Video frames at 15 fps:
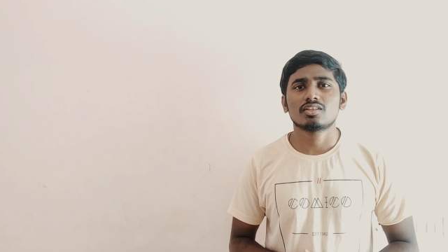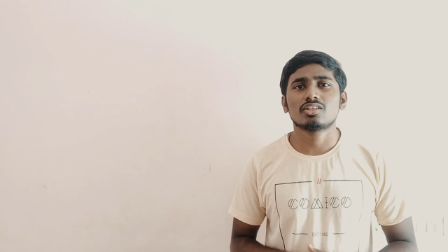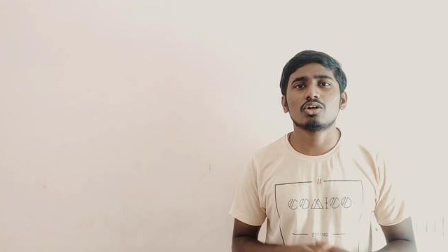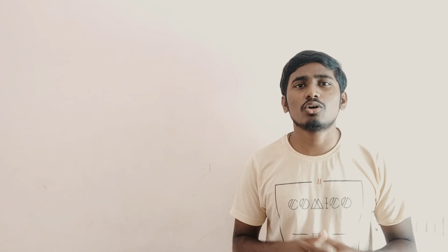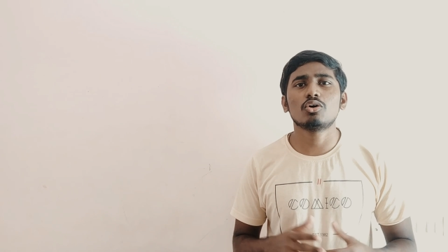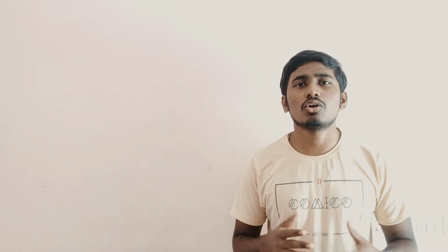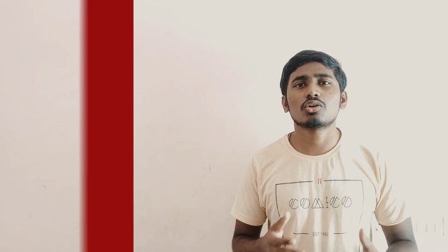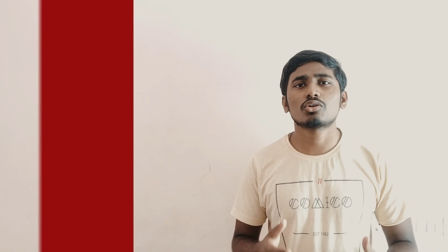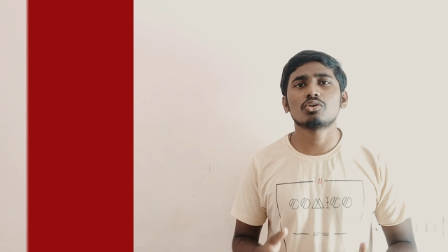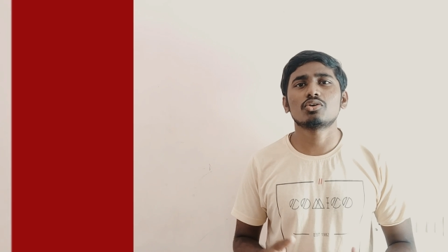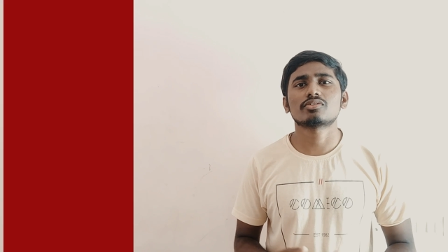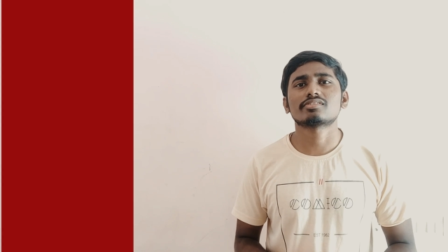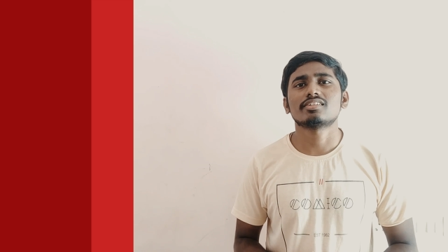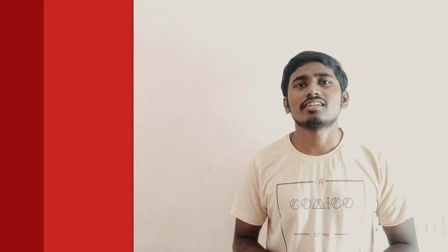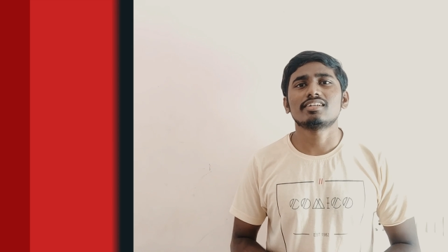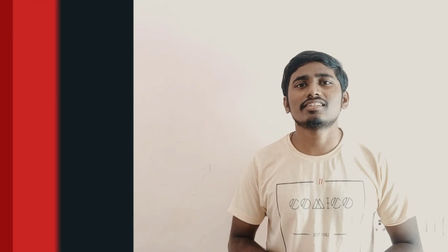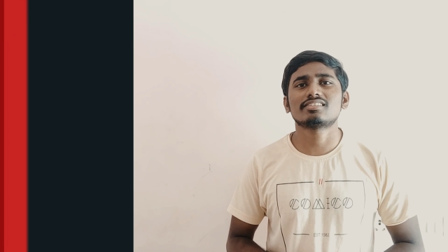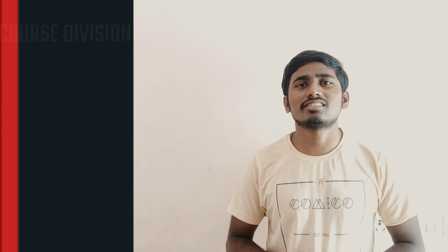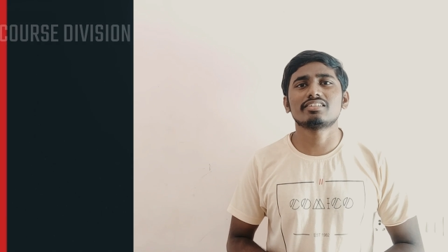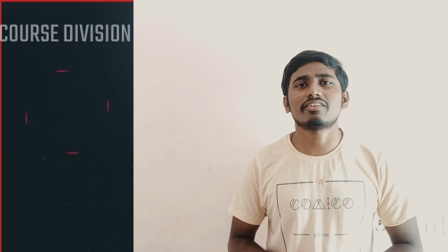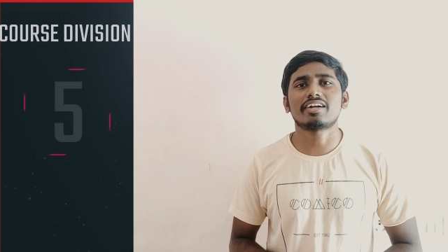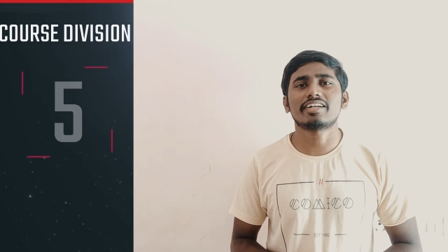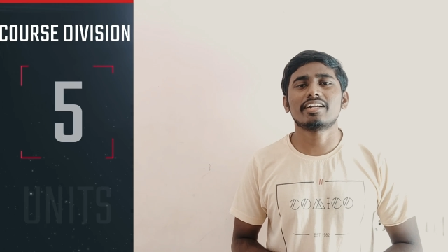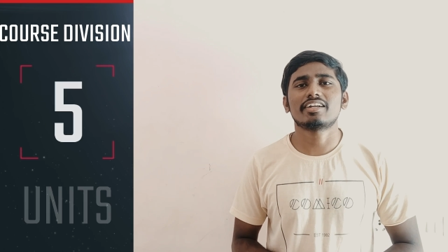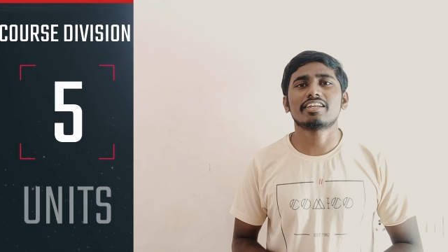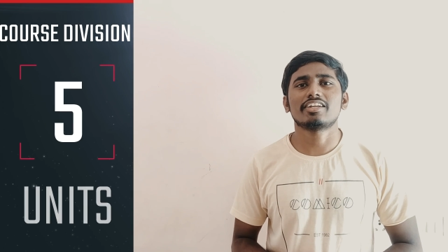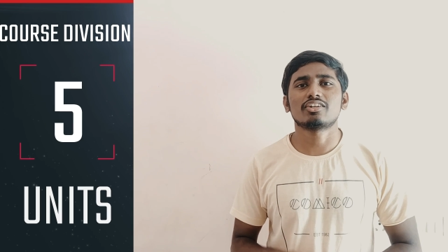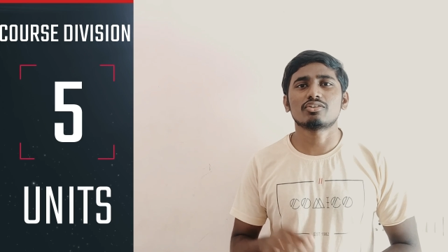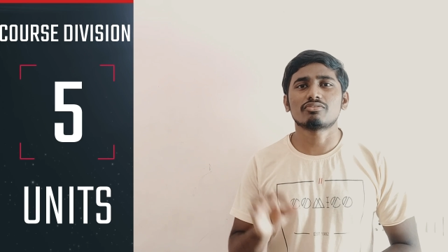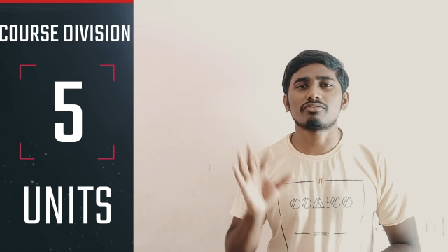The whole course is divided
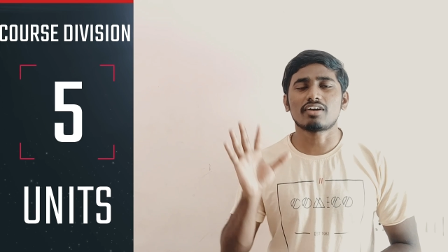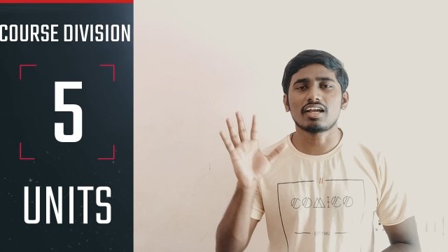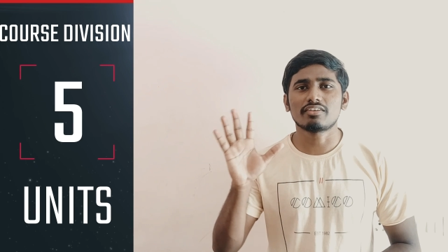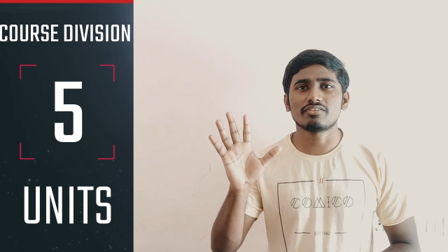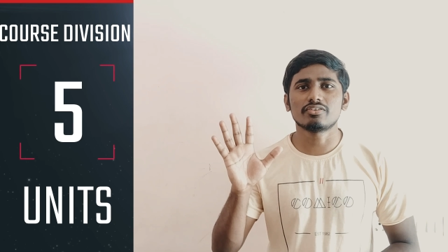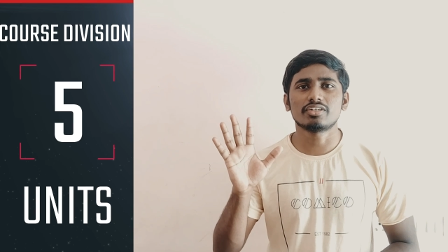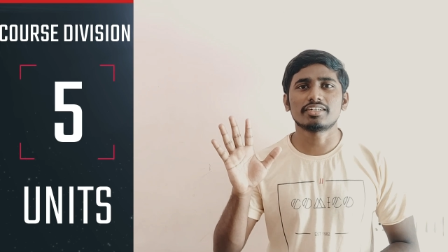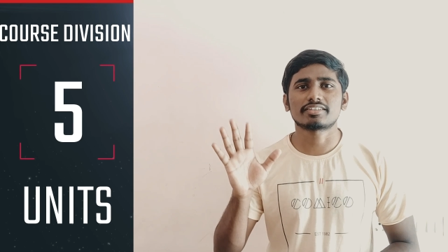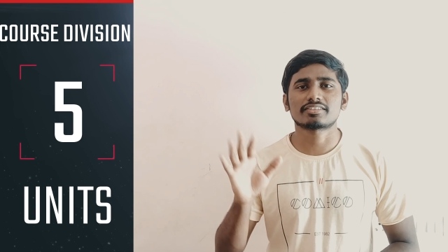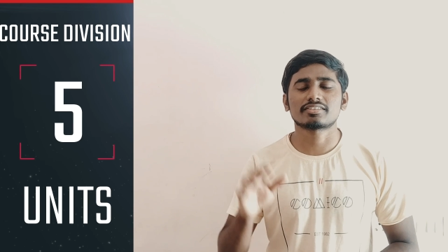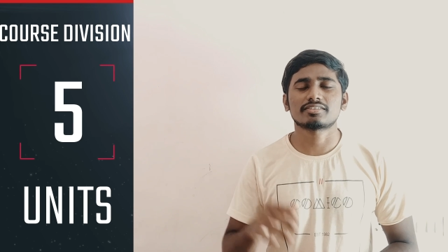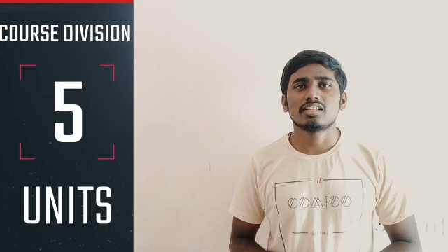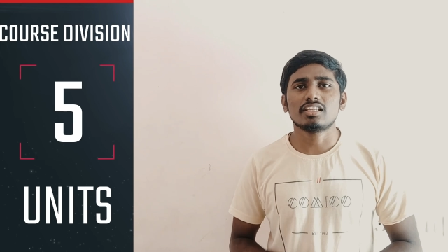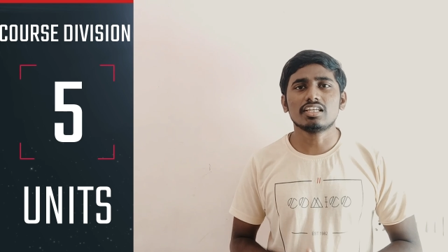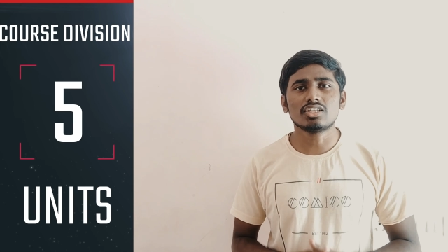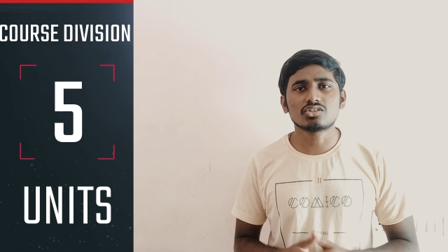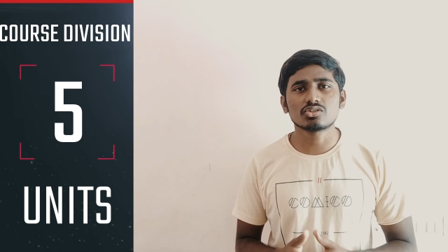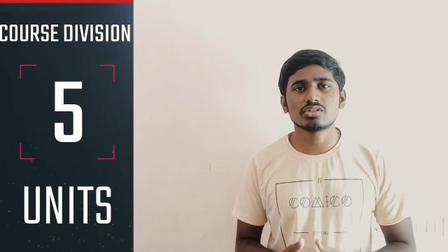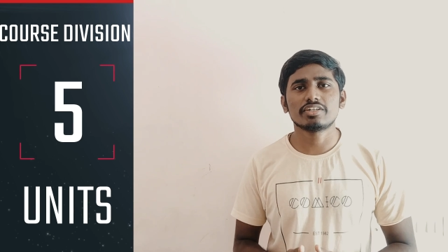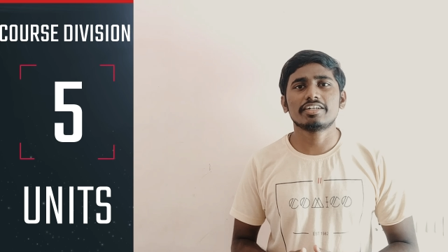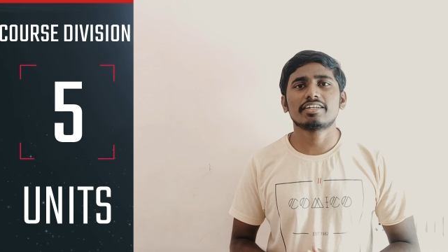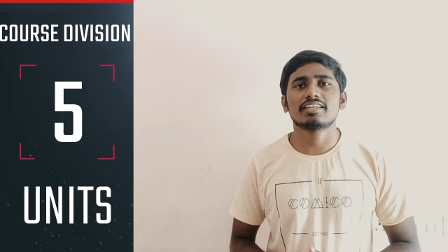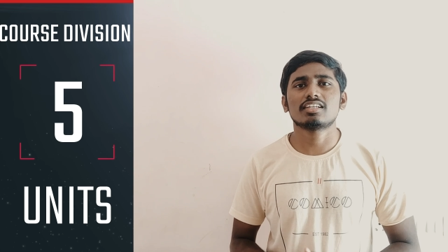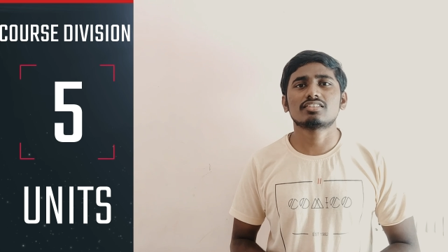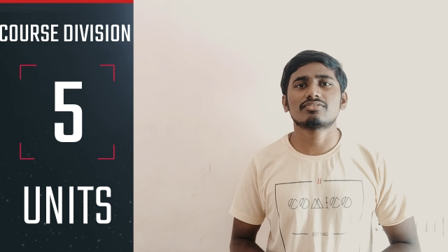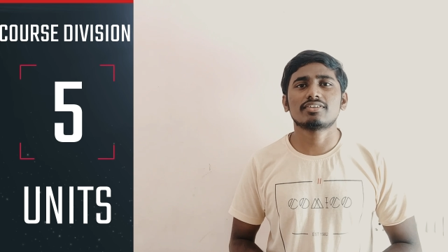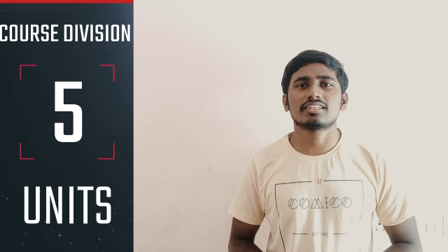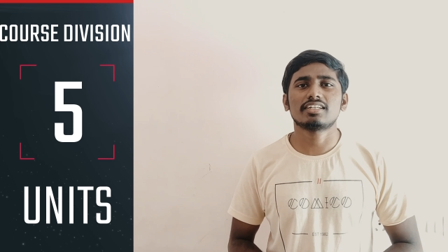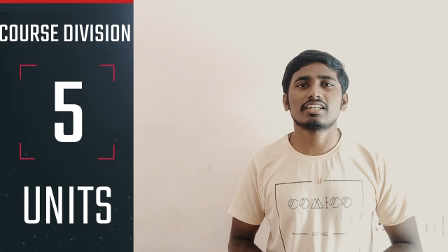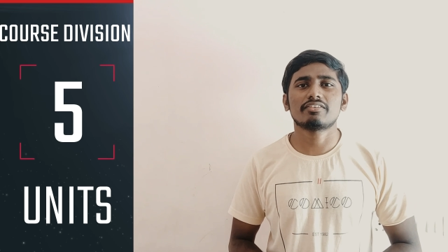into 5 units. Each unit is
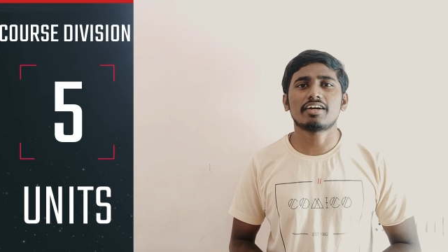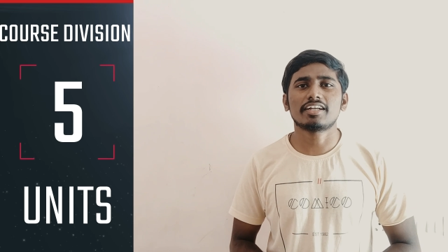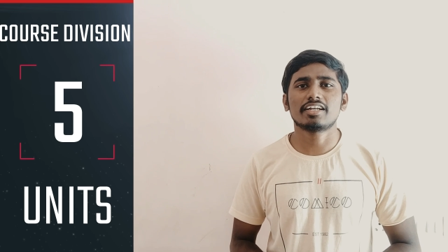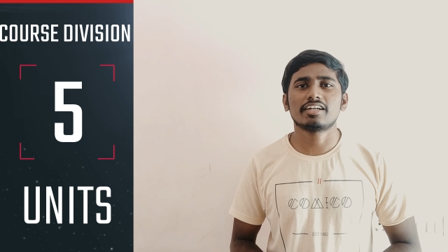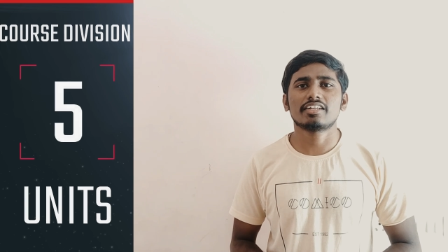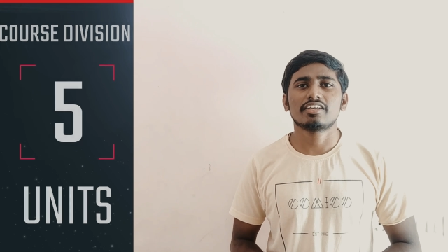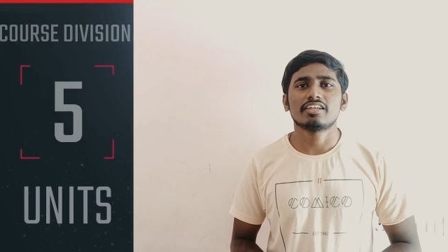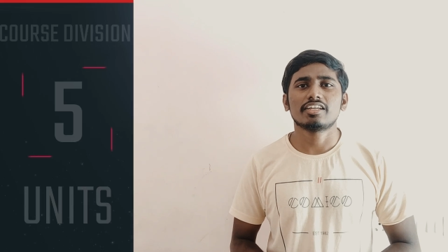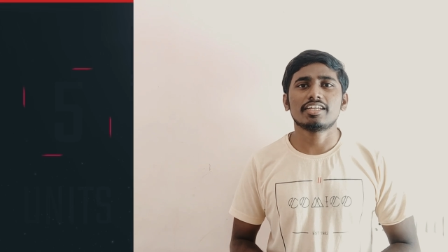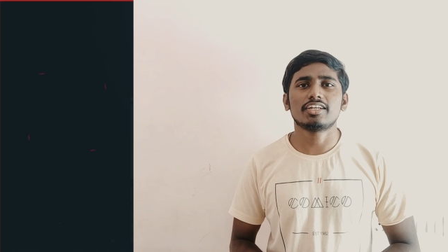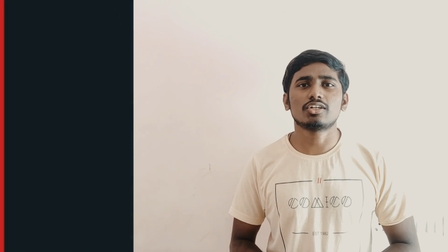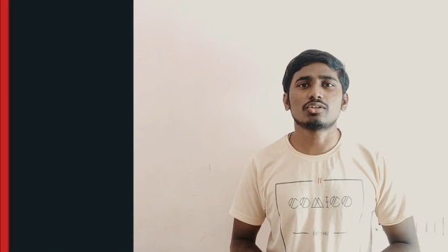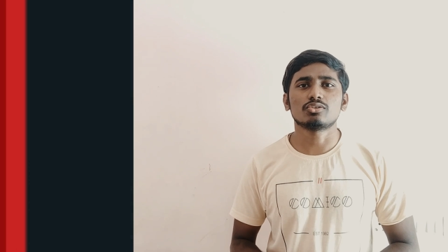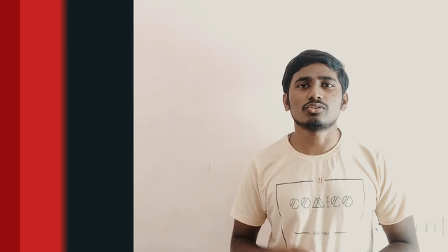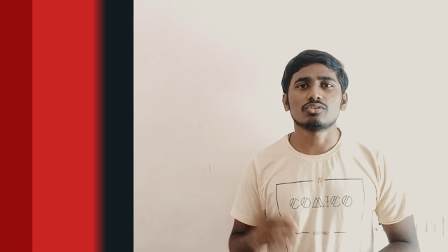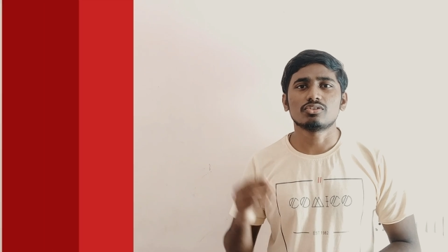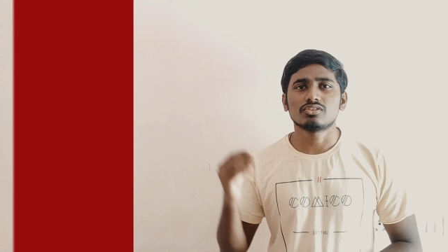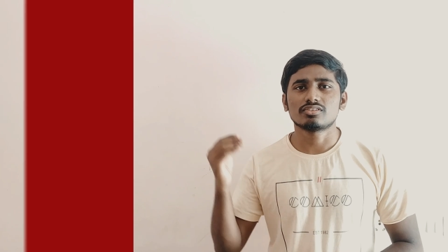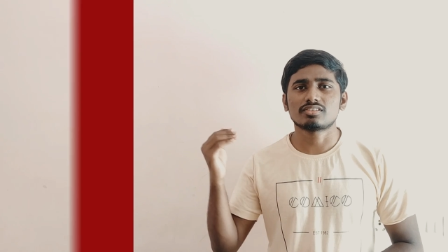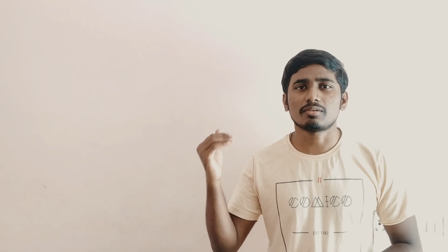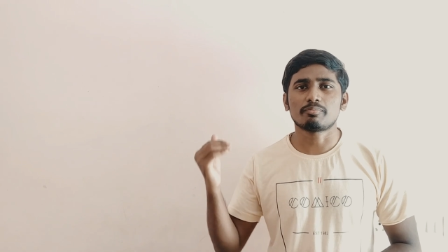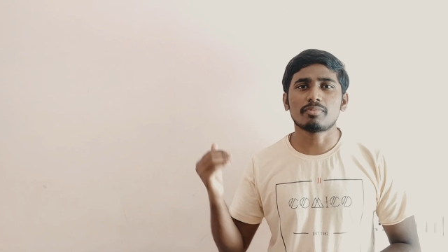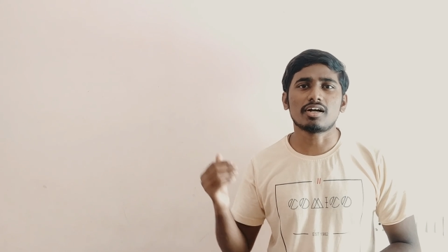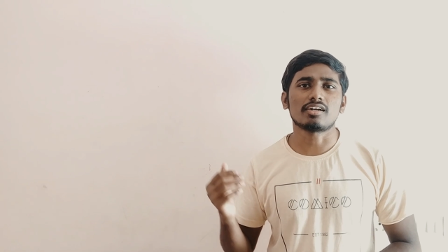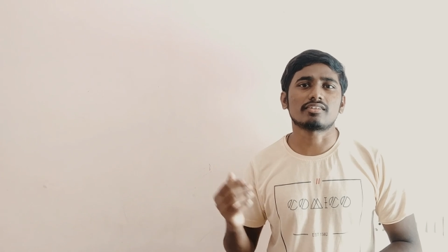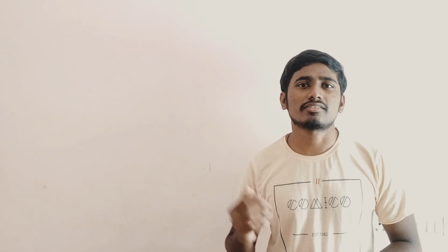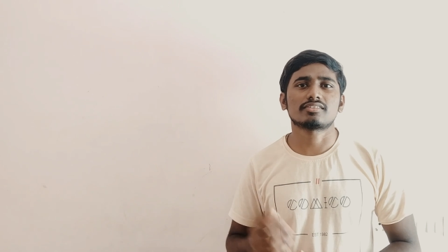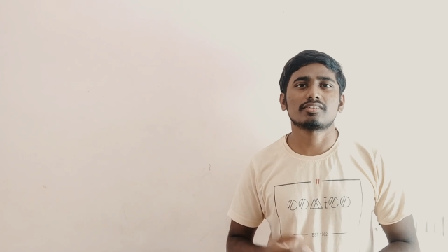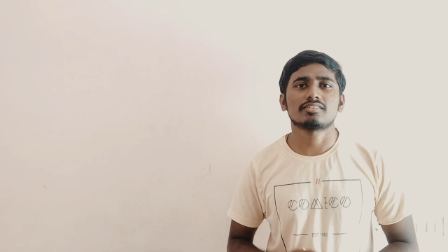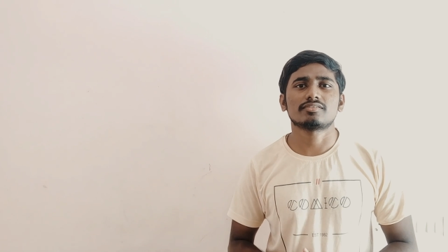further divided into
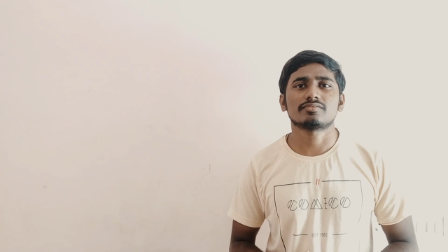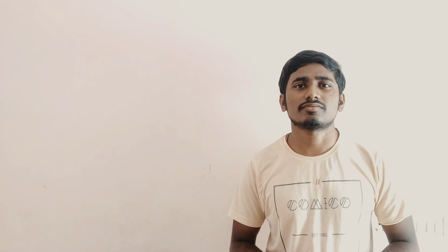subparts.